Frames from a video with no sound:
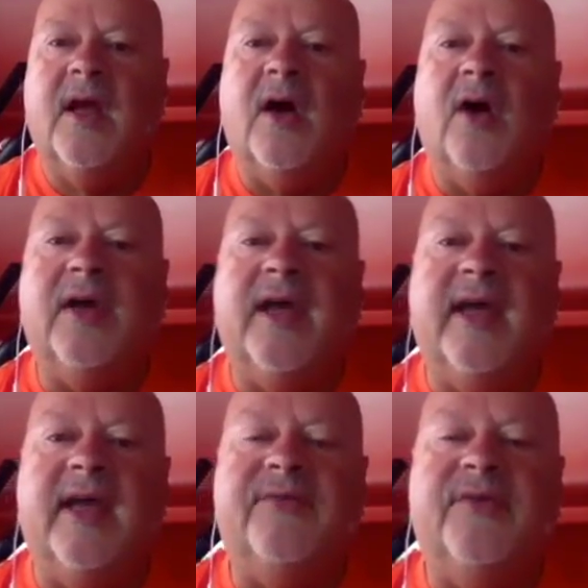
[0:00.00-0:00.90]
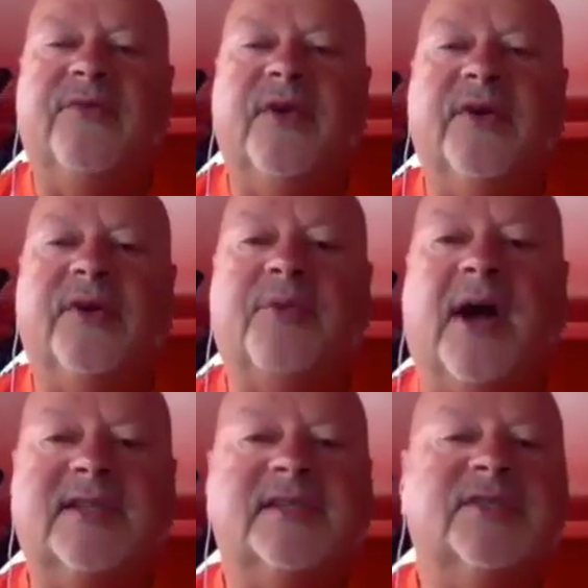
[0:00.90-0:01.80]
Okay, if you feel your
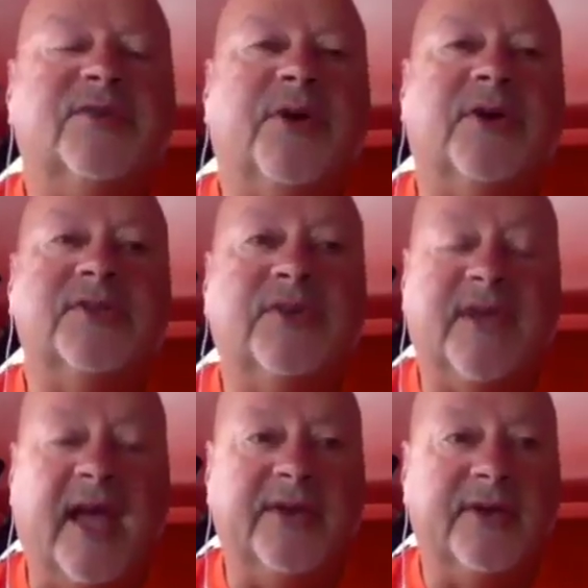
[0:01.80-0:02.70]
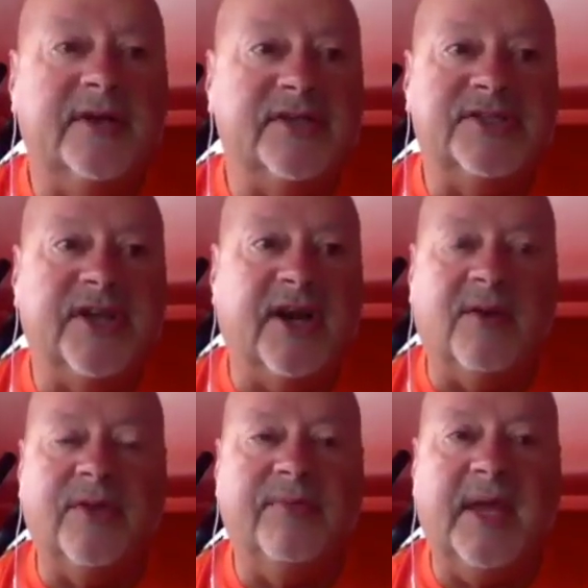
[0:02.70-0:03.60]
project's too personal, yeah, you can just share it
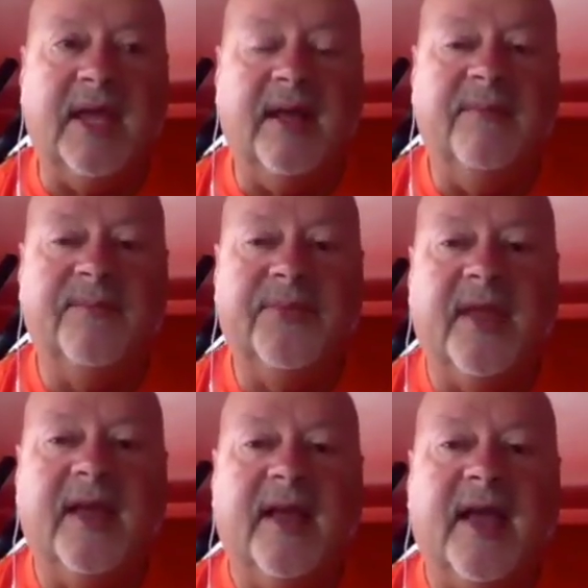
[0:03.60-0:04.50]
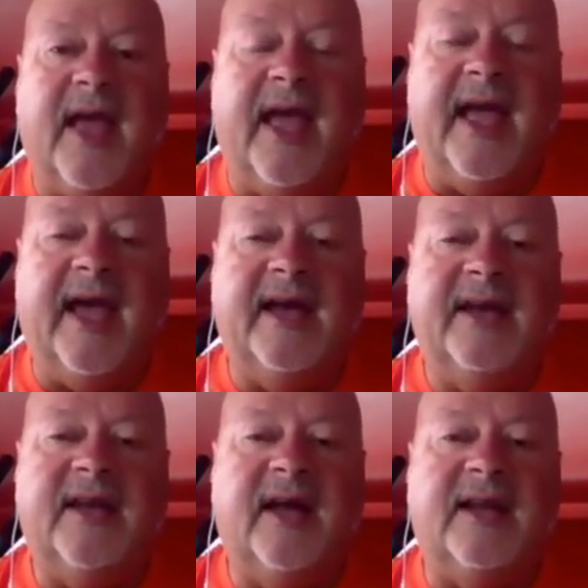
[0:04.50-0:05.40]
with me
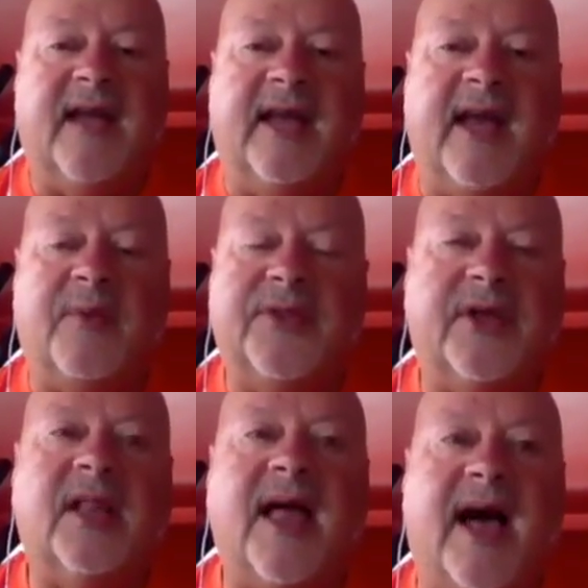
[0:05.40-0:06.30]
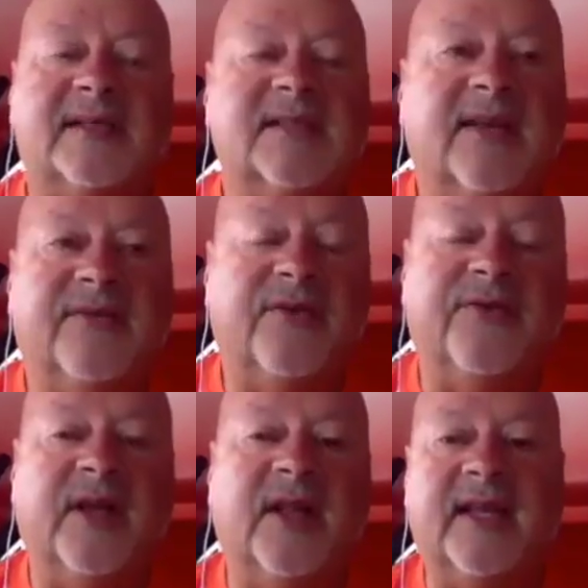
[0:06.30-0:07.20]
and not with the class. And if you
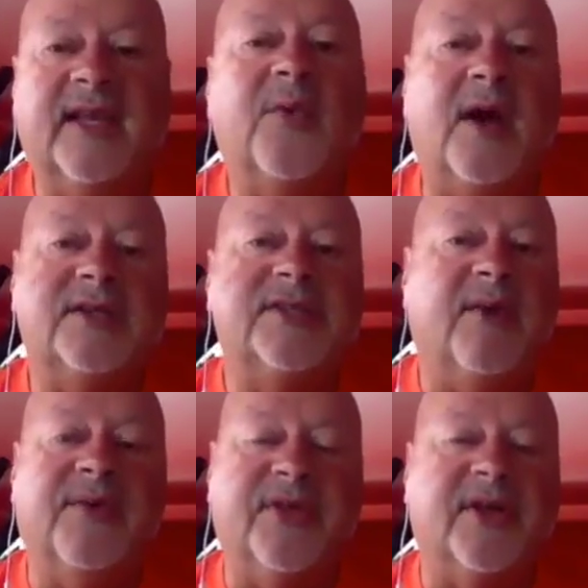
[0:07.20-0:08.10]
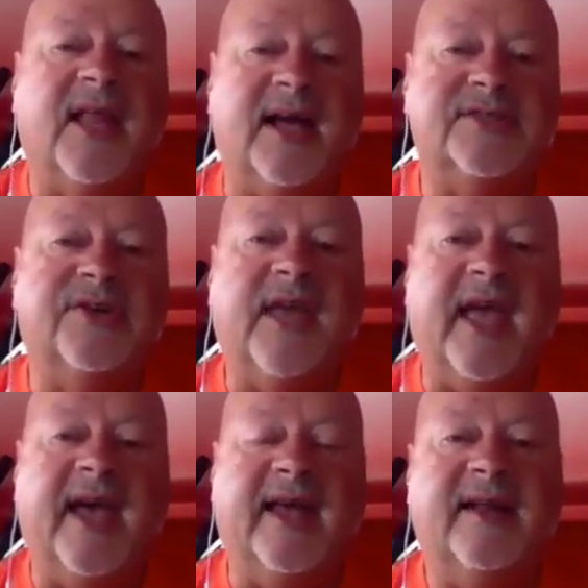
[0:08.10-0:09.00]
feel like you want to share with the class, you
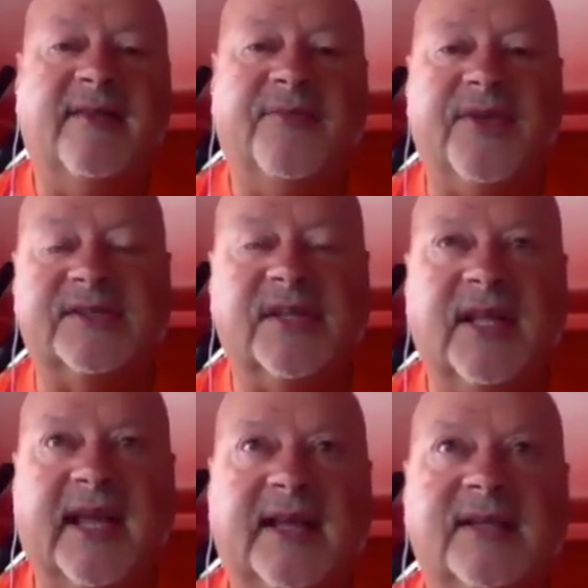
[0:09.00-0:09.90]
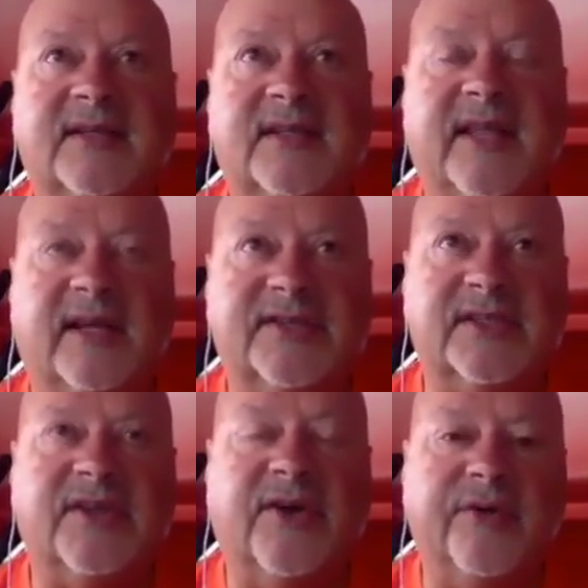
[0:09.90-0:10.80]
can. There's a link that'll
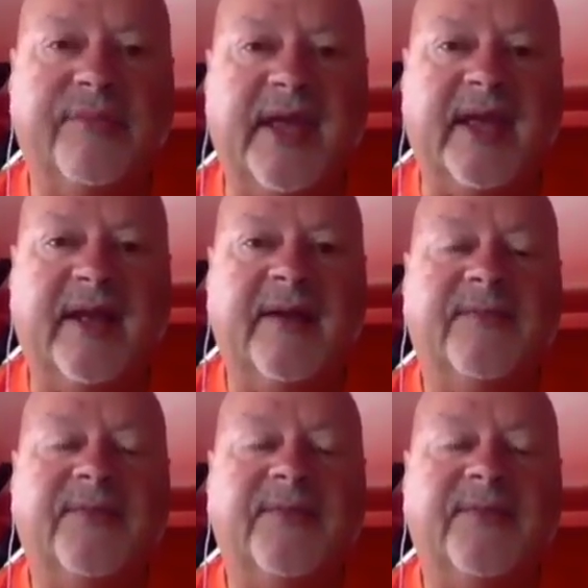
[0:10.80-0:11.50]
just go to me,